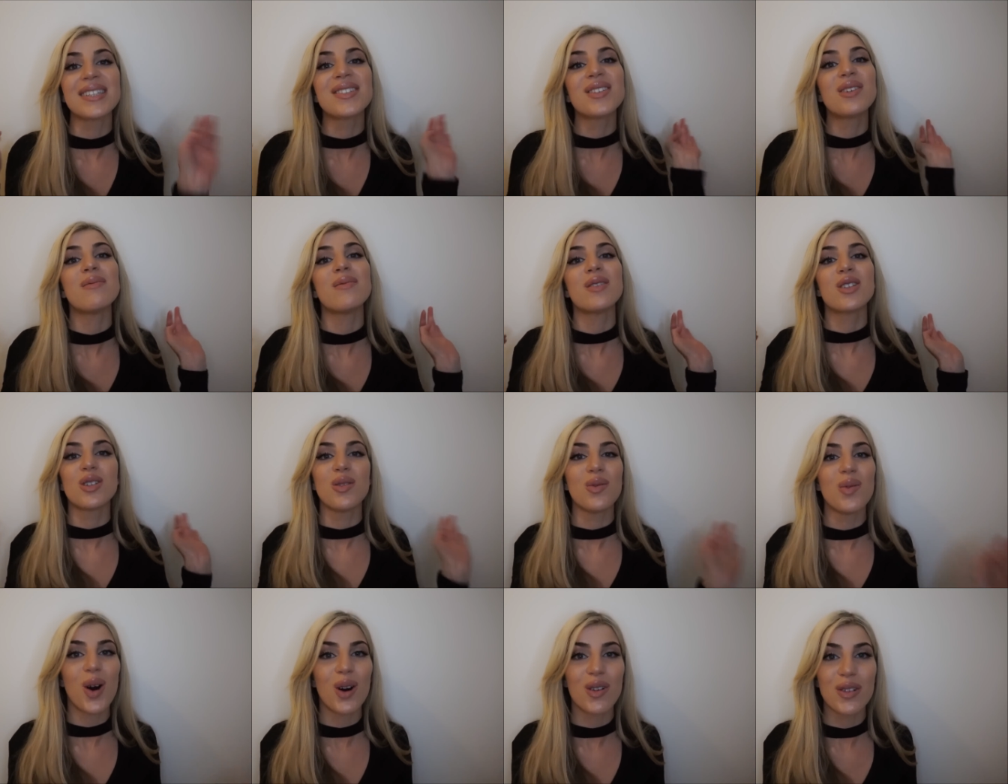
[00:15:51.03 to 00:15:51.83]
It's normal
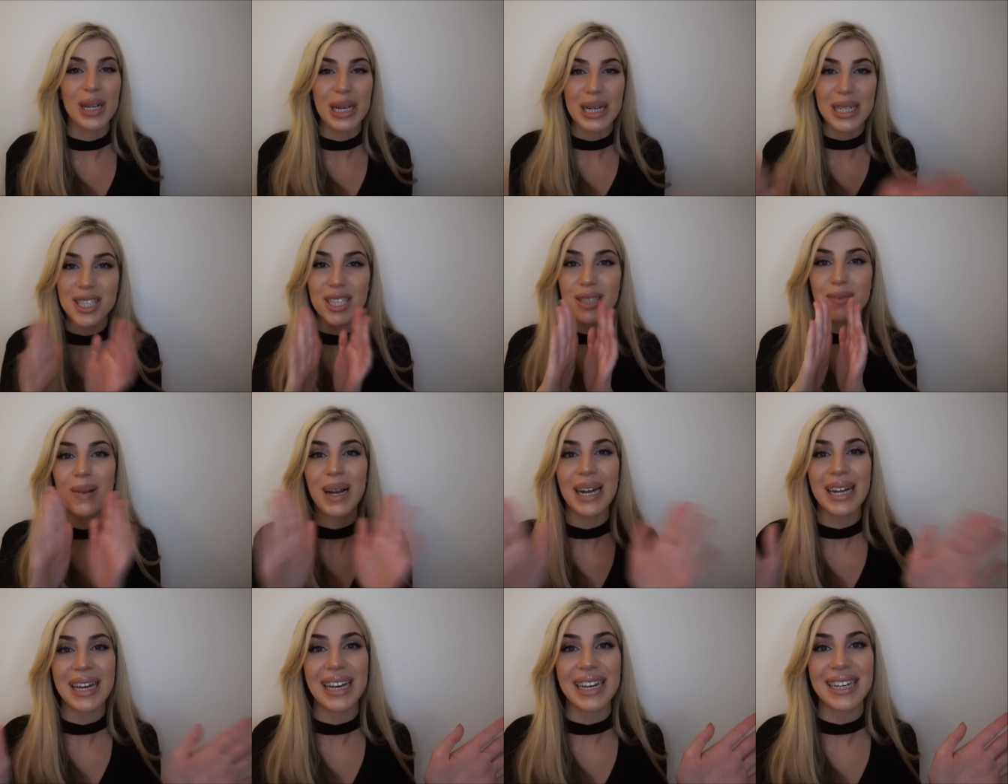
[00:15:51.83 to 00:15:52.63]
to worry. Just
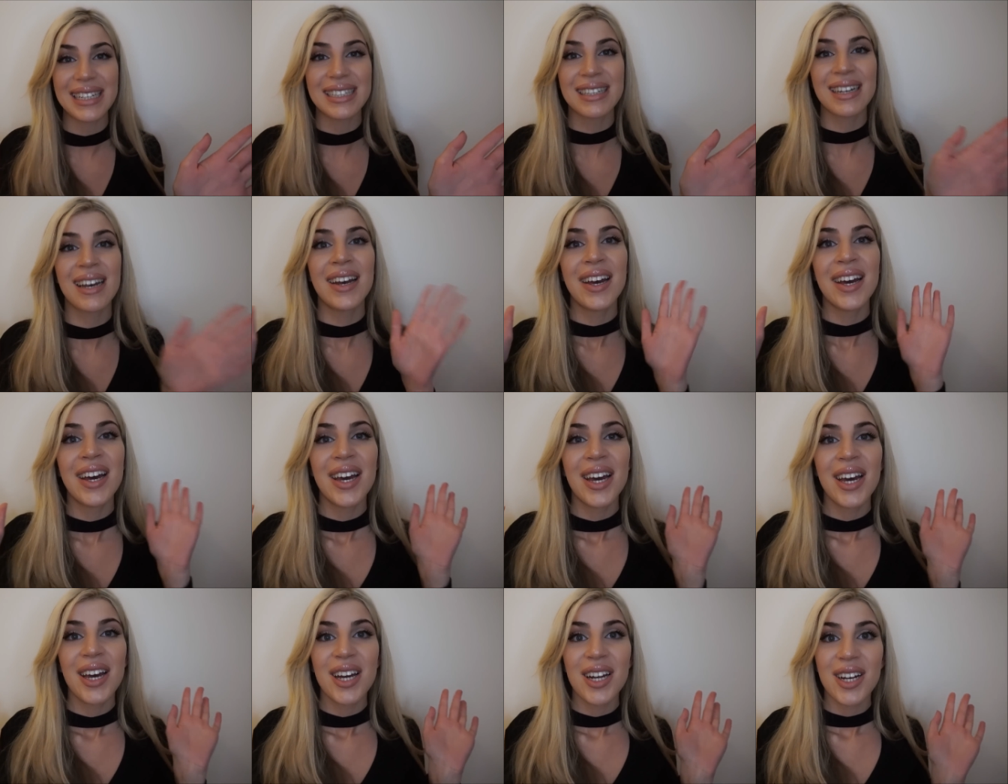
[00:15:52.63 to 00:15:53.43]
please
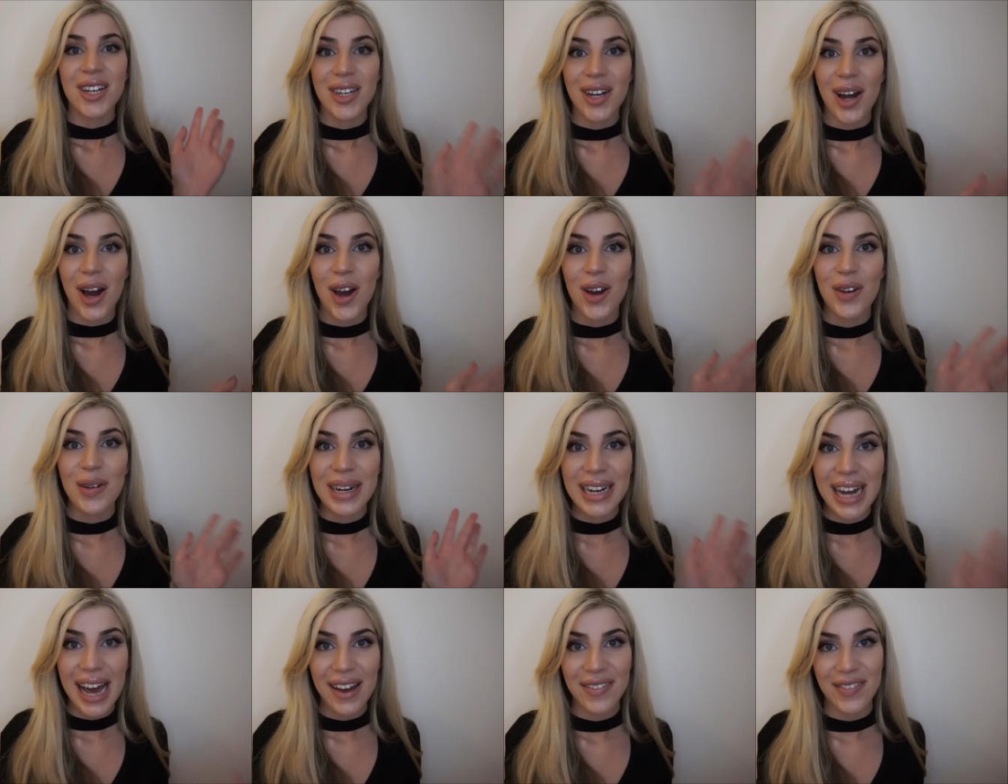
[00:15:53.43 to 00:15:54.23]
know
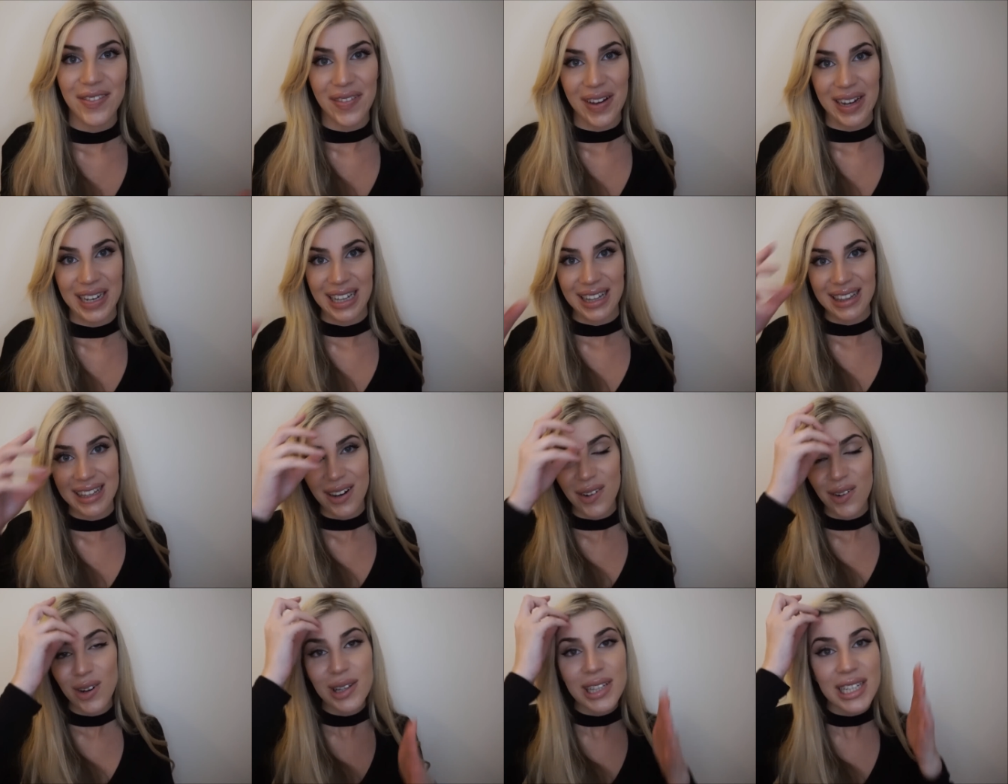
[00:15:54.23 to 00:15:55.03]
and have faith
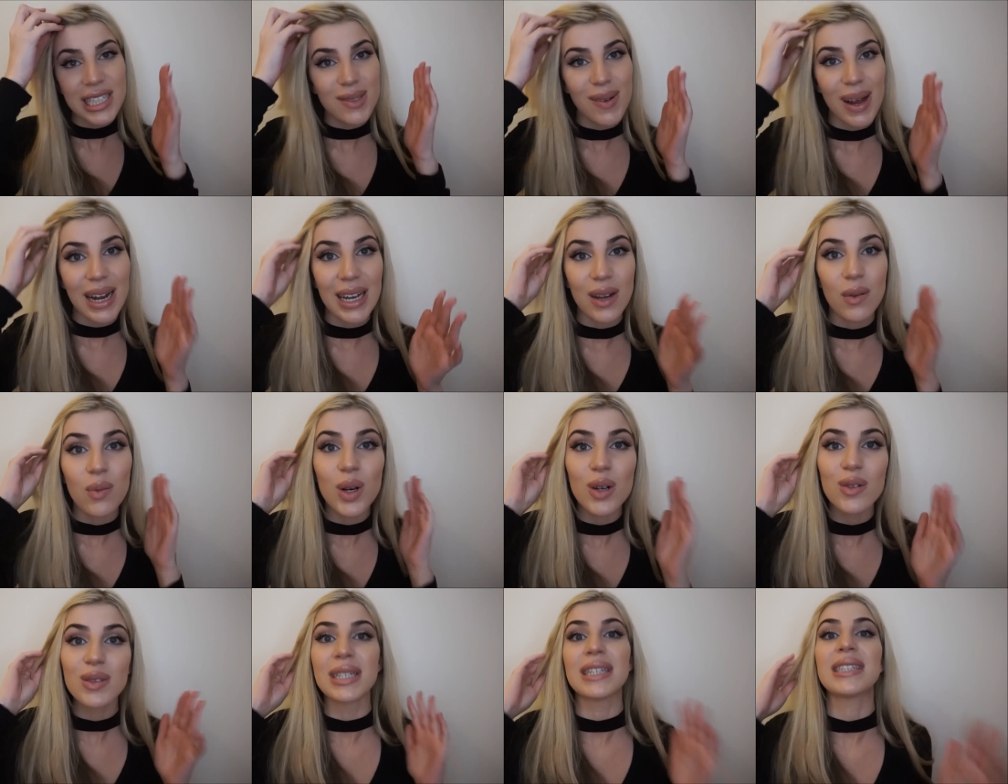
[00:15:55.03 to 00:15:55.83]
that all the swelling
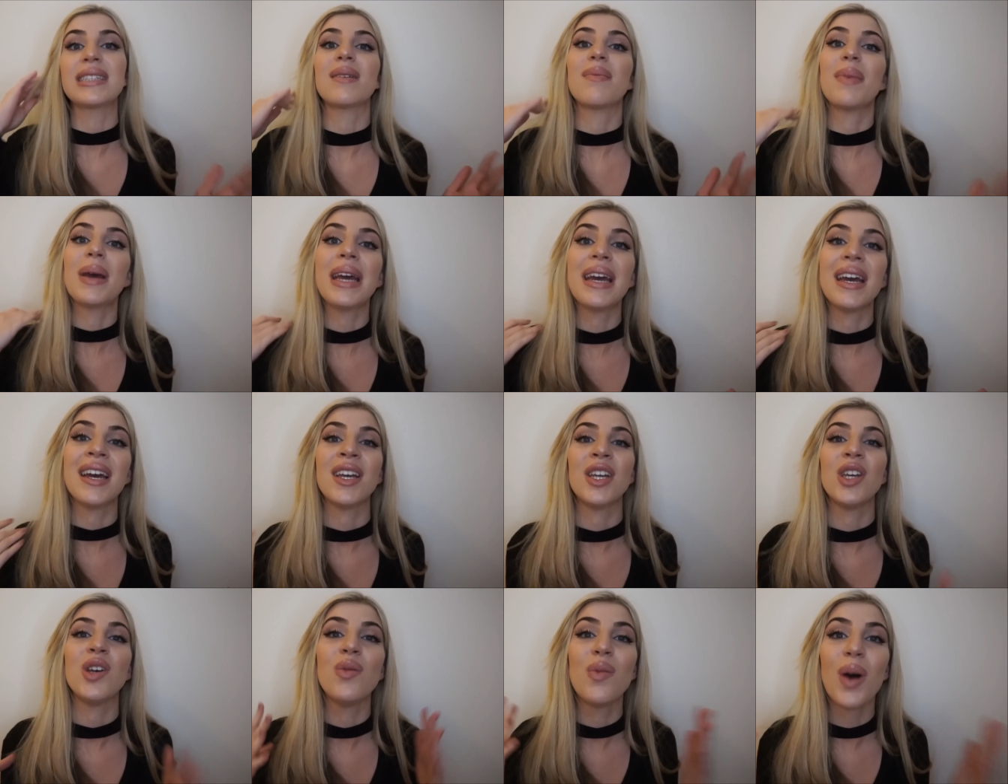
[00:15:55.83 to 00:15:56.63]
will disappear.
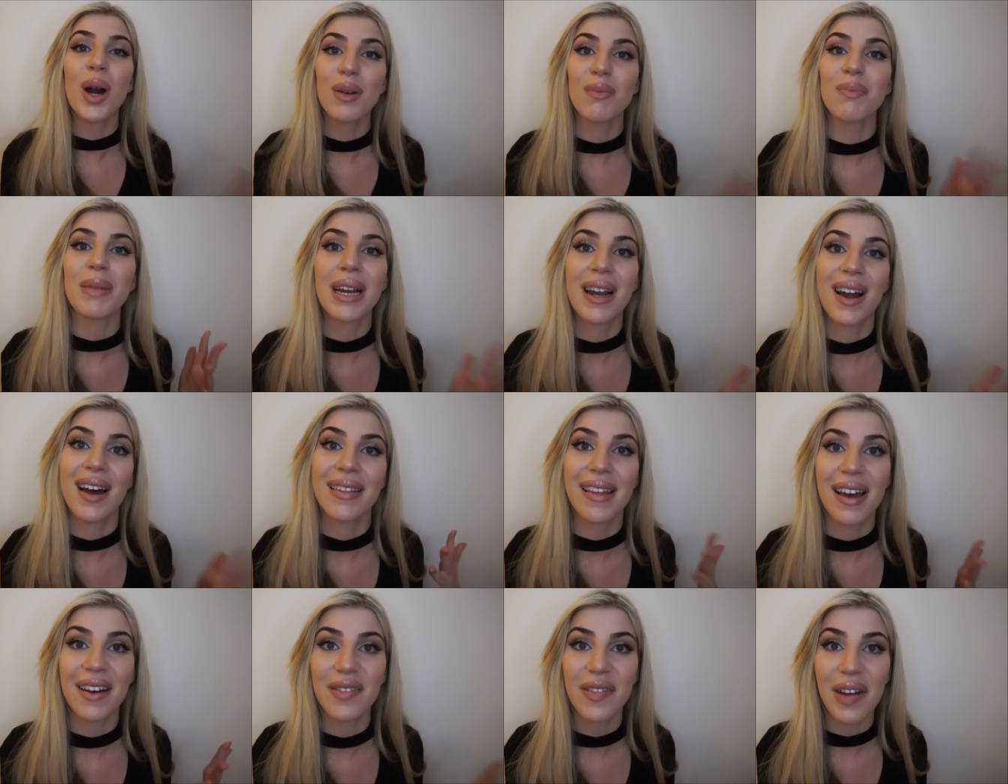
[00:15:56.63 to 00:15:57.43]
You won't be
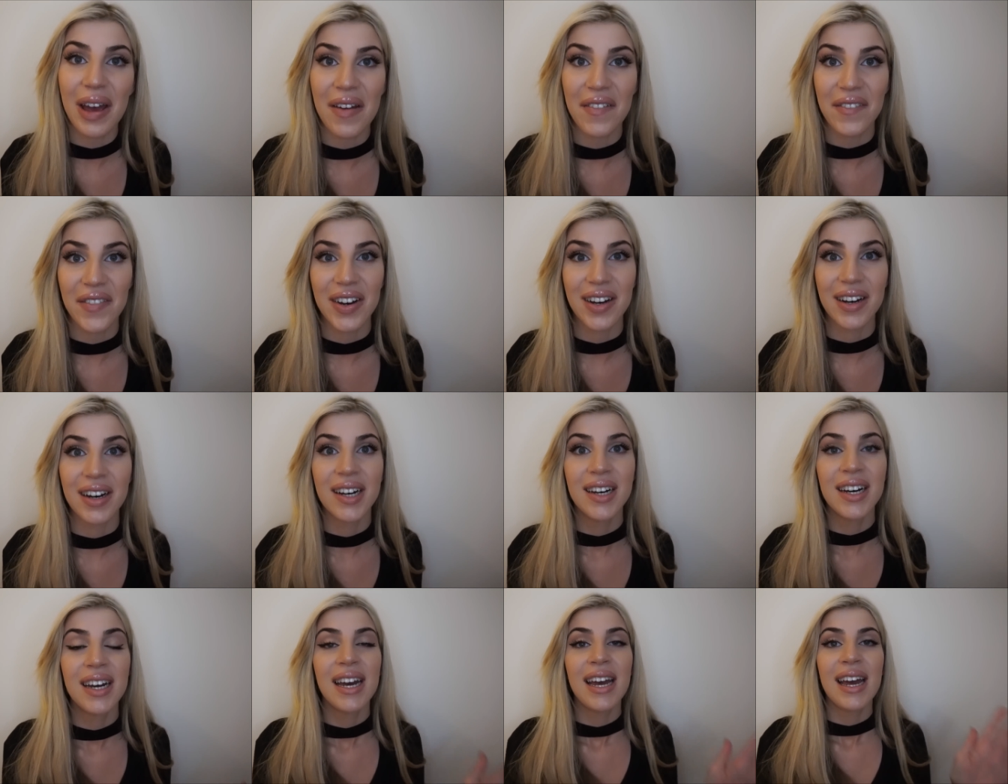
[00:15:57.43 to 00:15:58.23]
like that forever,
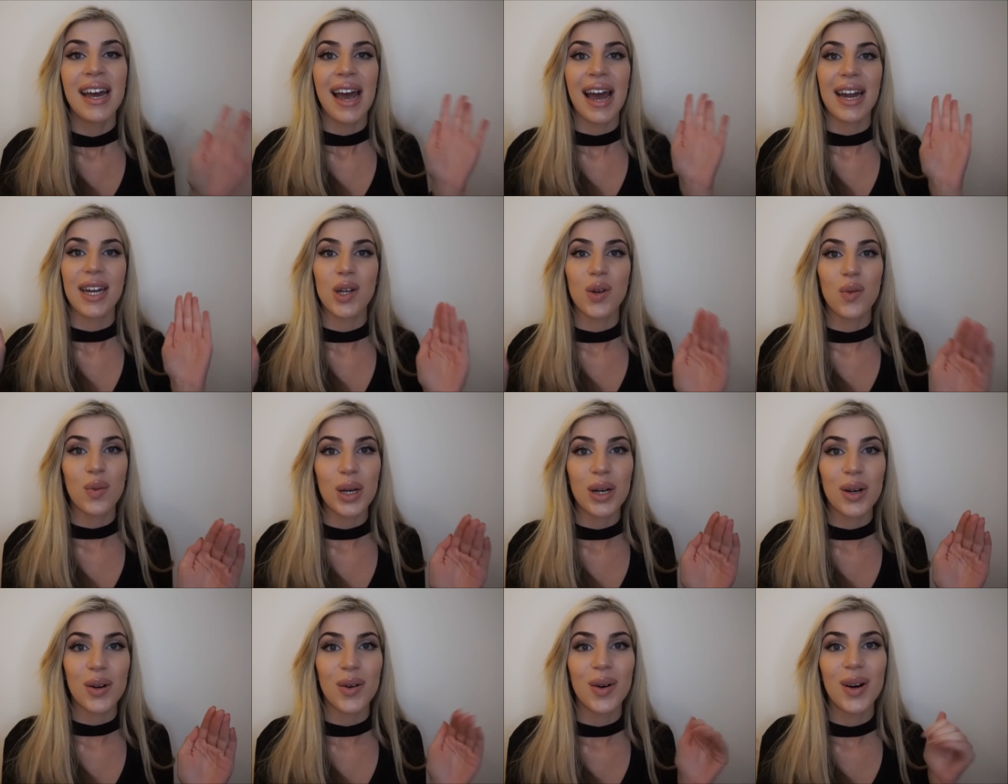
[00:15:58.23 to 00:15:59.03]
and you
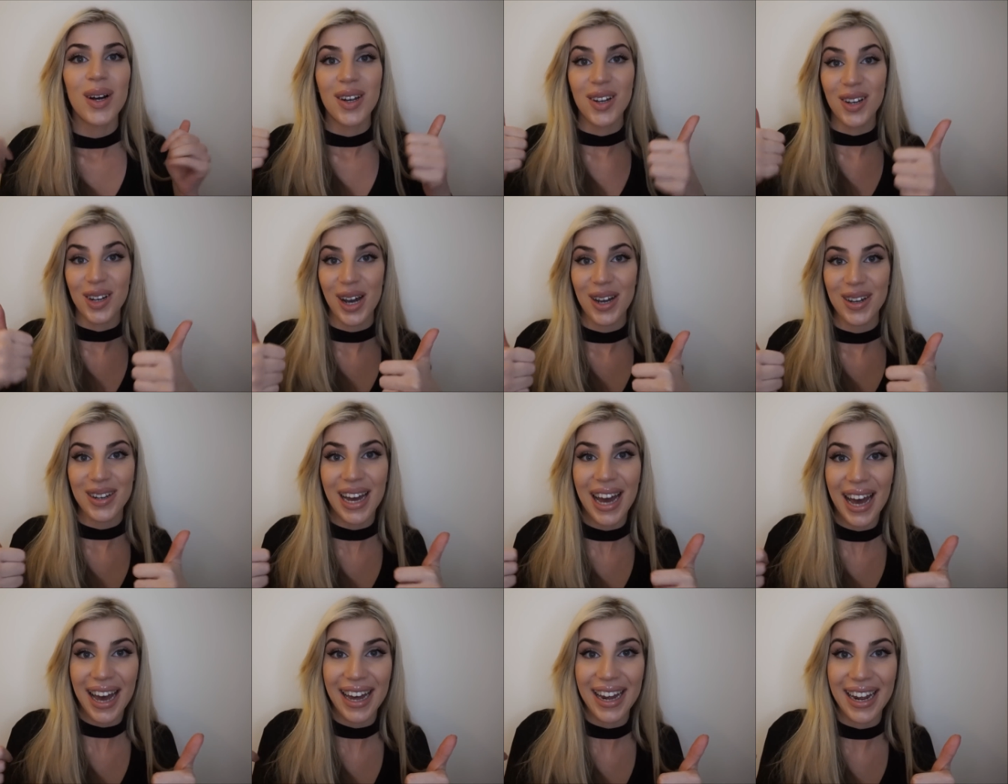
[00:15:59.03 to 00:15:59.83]
will look
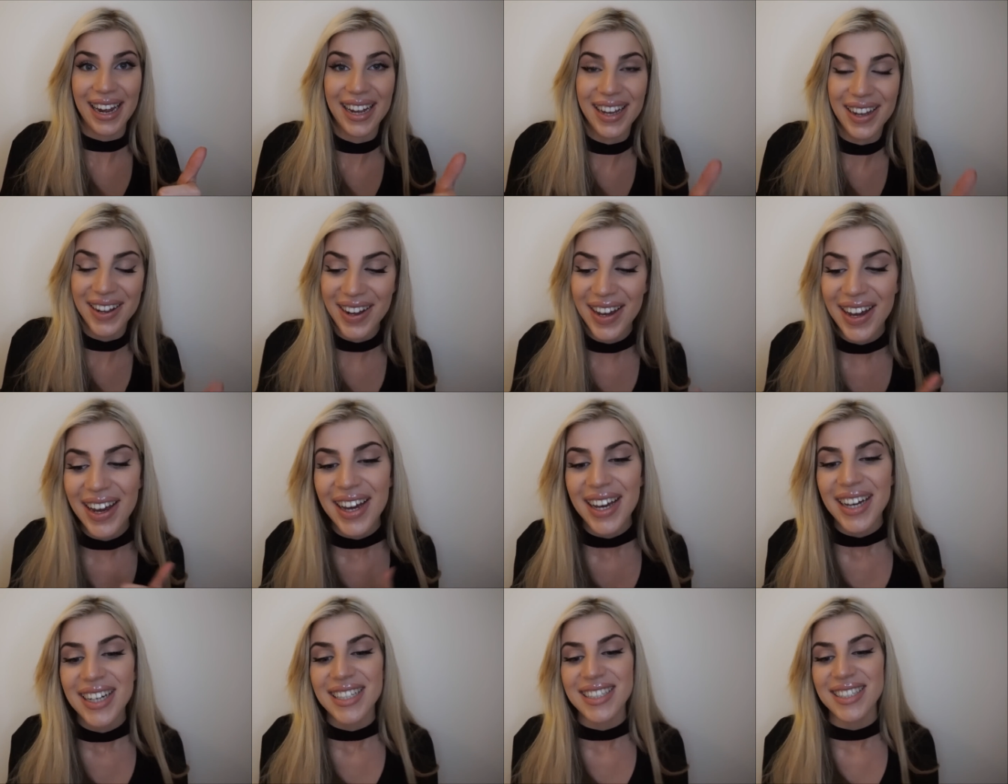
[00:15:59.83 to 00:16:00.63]
okay.
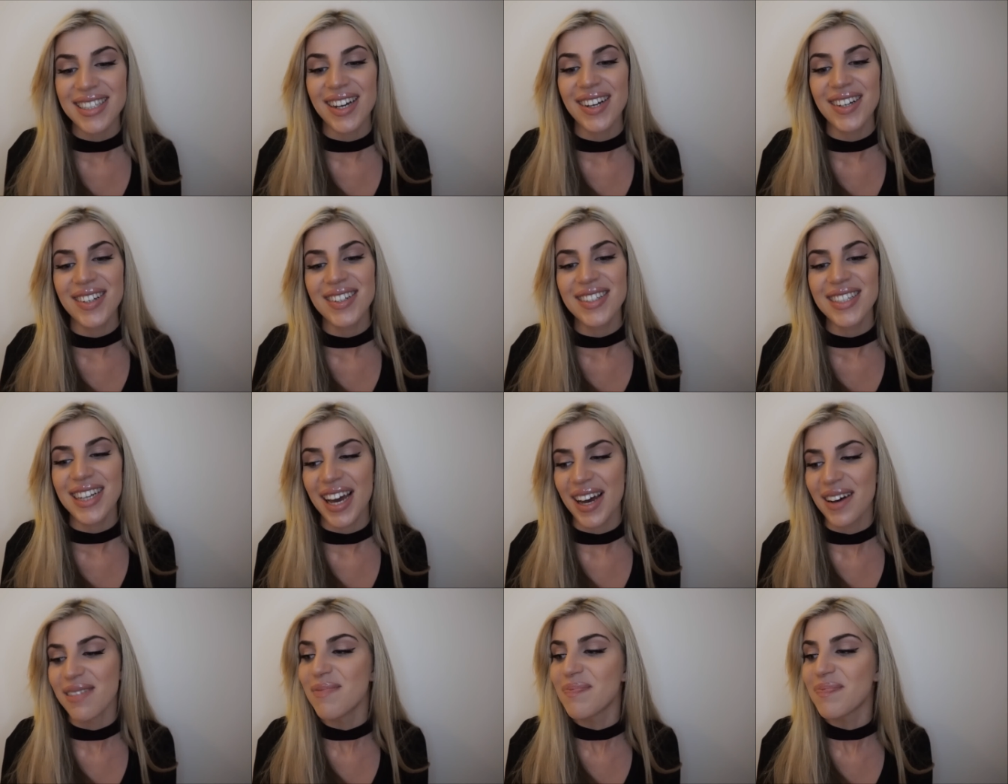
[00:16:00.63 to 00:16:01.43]
So
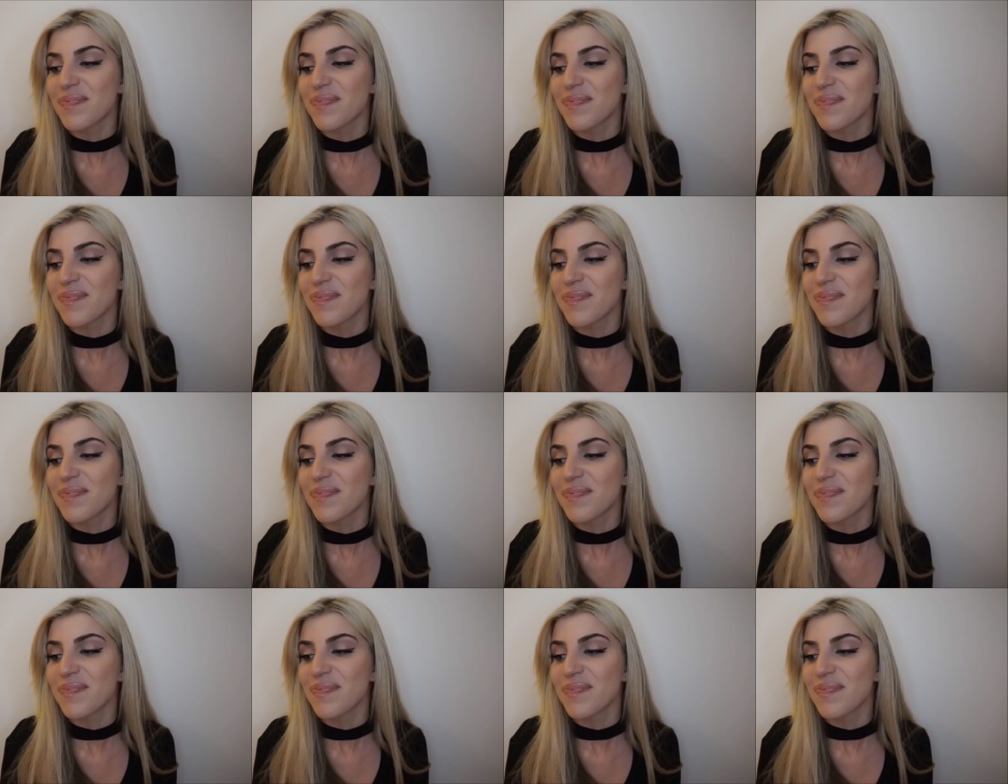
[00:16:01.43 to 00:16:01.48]
yeah,